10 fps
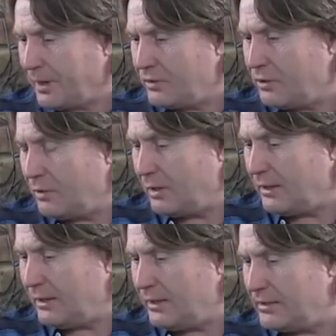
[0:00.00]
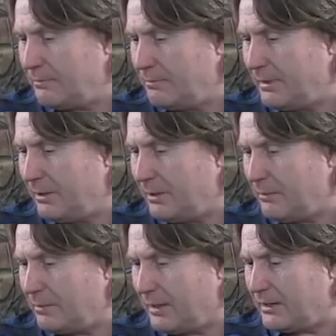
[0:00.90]
Do I need to
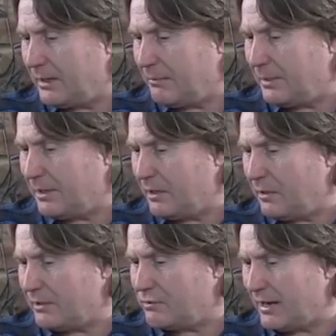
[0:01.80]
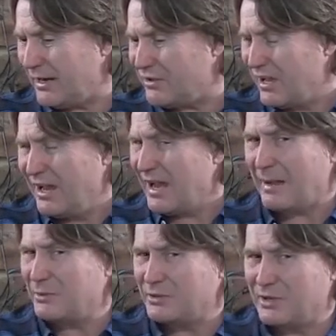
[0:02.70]
dig a bigger hole? It's drainage.
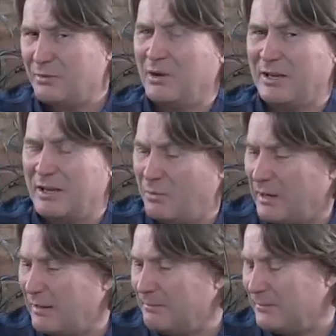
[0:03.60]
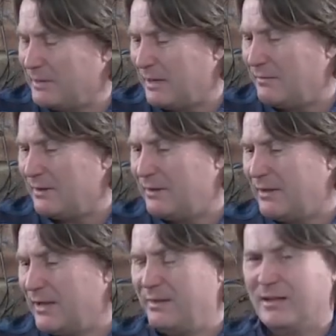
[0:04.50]
Apples don't like it wet, David.
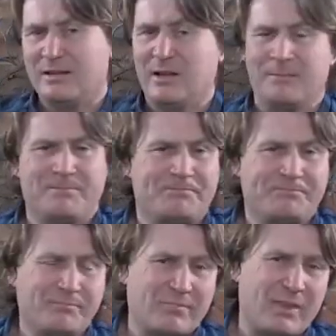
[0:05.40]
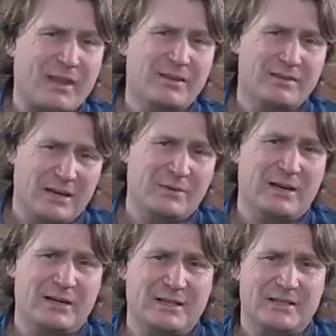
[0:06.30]
They don't. The secret
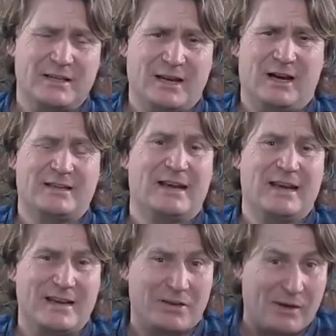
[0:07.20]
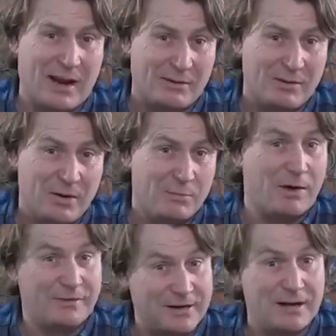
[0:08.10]
is I'd get it in the ground
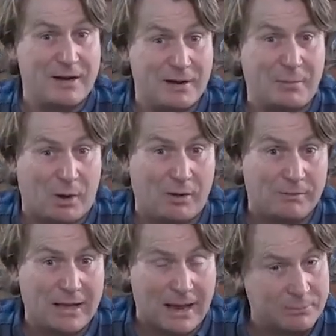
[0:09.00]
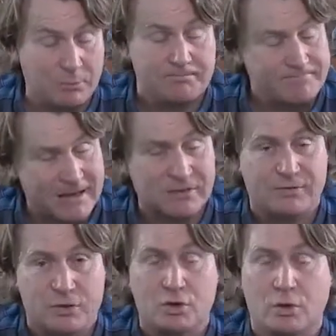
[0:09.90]
rather than in a pot, the apple, that's
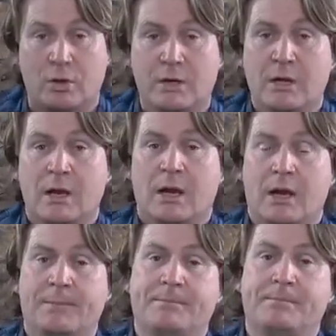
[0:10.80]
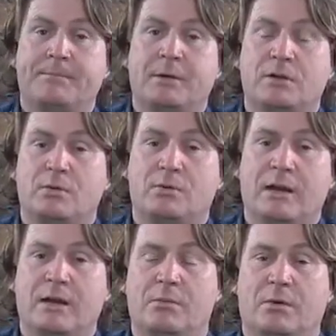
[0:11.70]
for sure. But you
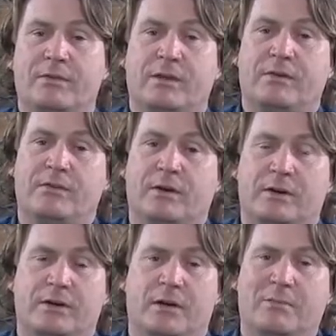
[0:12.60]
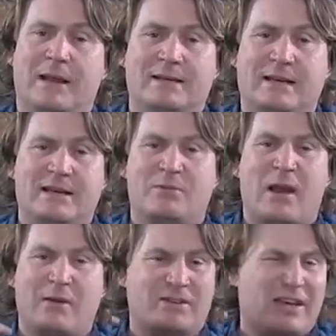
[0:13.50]
really want, if you've got, don't plant it into
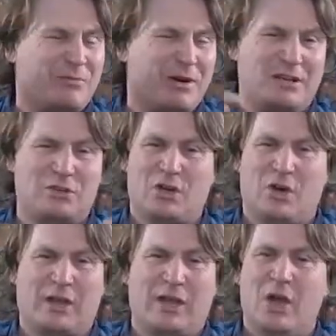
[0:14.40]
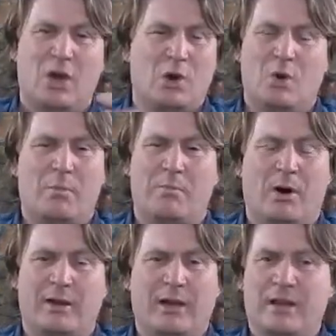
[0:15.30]
areas that get really soggy or
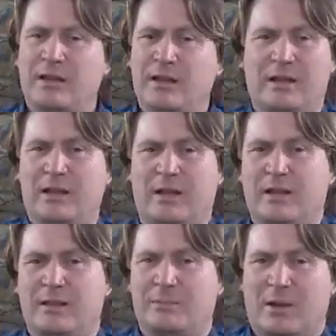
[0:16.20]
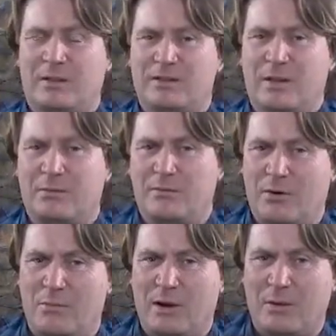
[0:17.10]
boggy. The plants don't
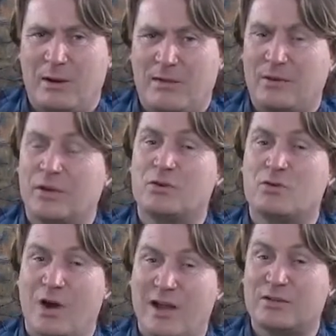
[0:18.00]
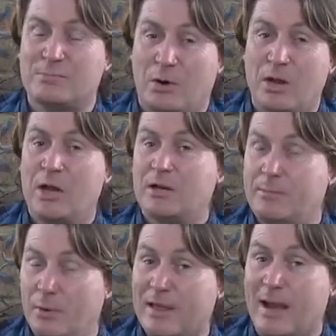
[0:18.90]
perform really well. If you've got a drier spot to
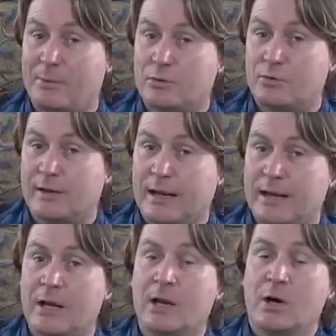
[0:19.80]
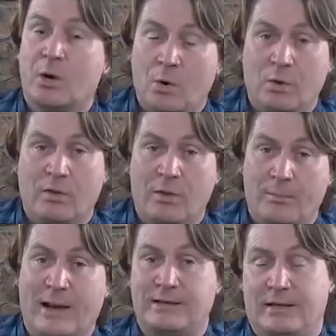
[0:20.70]
put the apple tree in, all the
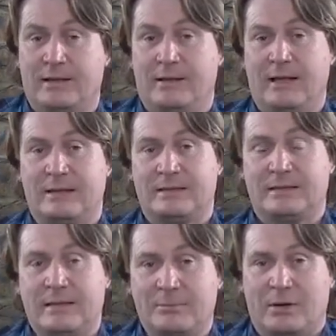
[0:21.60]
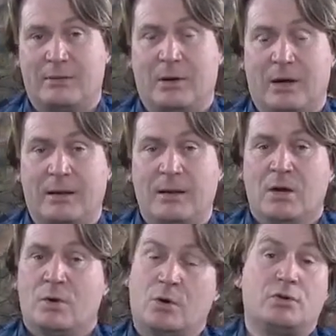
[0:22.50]
better. That's the bottom line.
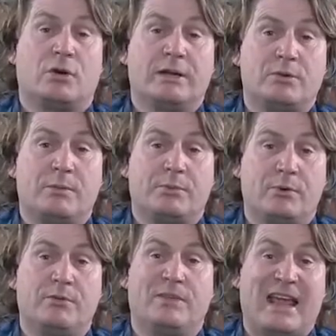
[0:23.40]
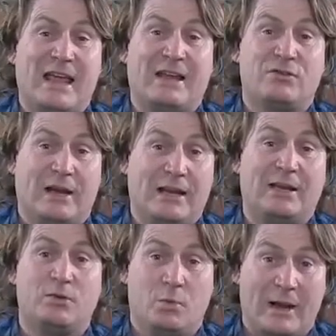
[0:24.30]
Or try to improve the
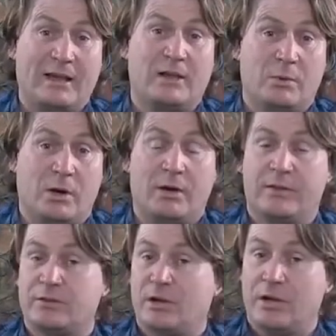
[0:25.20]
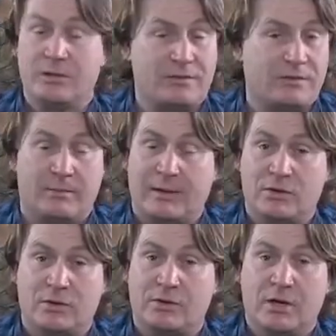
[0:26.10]
drainage where you are. There's loads of
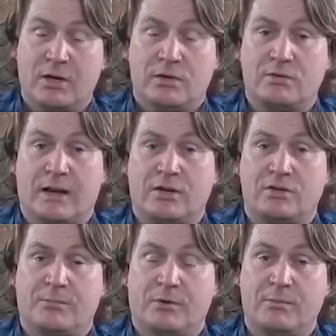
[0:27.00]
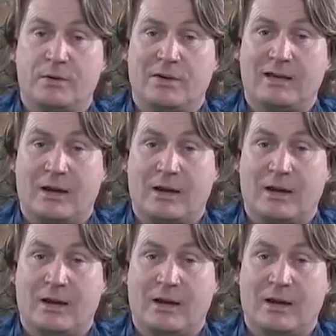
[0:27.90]
information on drainage improvement you can get